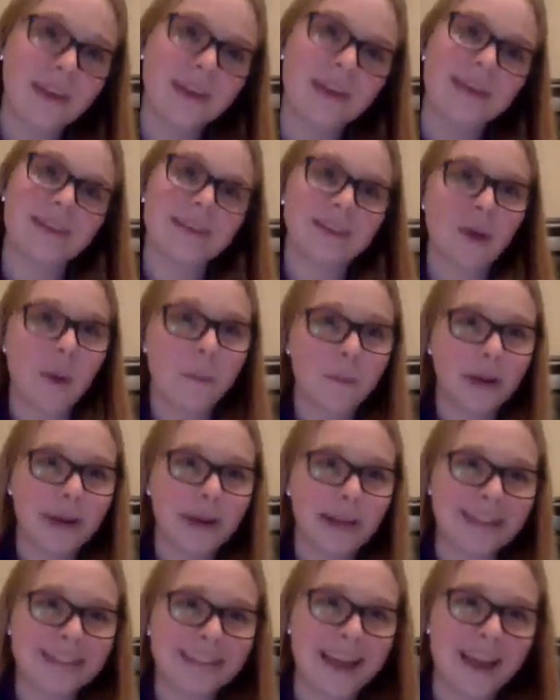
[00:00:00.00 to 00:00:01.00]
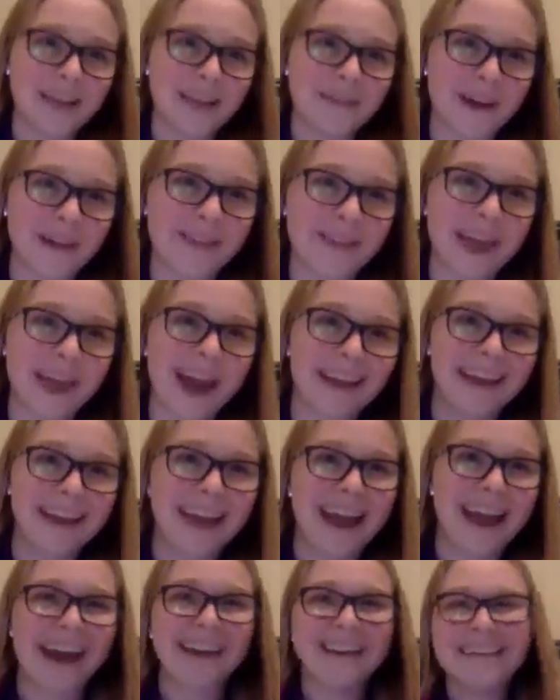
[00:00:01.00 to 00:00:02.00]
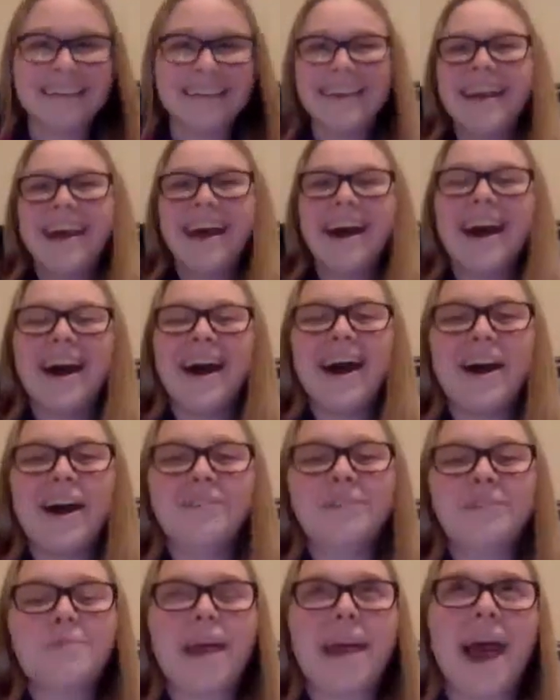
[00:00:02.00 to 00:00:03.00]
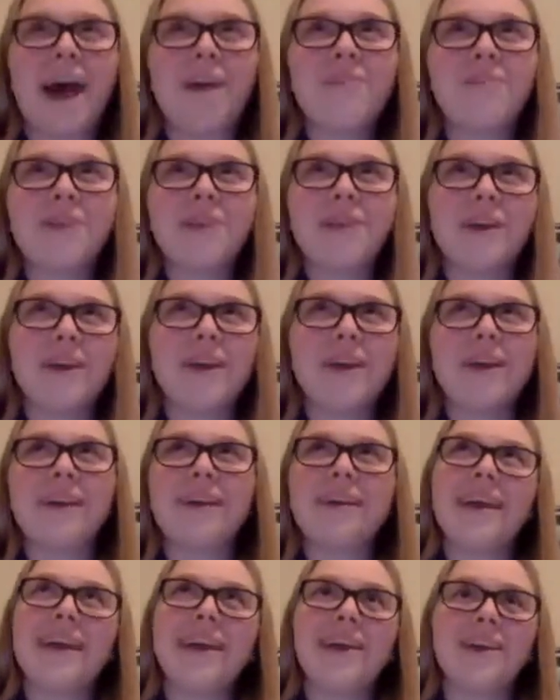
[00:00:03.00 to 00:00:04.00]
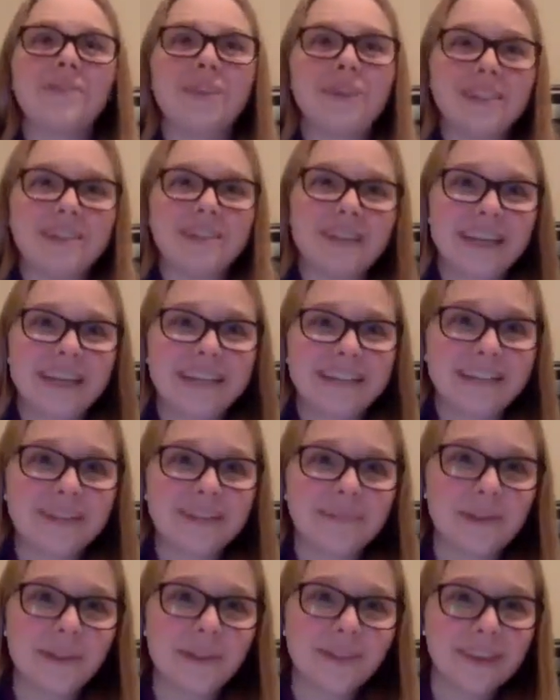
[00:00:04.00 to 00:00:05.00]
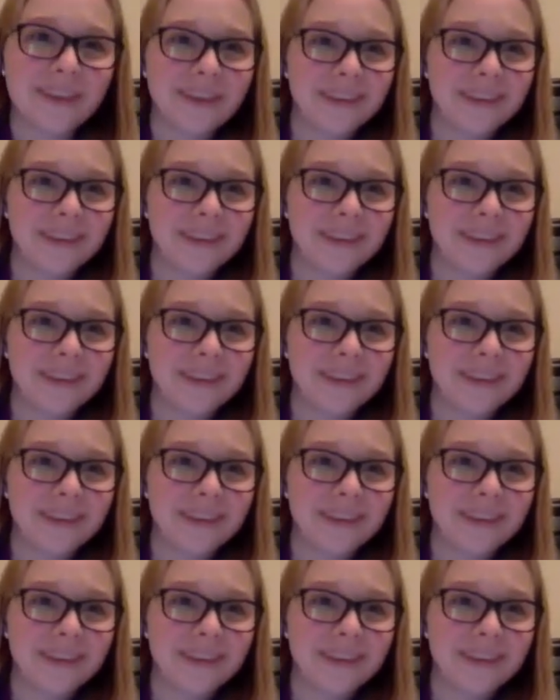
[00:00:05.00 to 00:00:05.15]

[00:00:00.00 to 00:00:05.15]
So I'm pretty excited about that. Yeah. So my half a year anniversary is this month.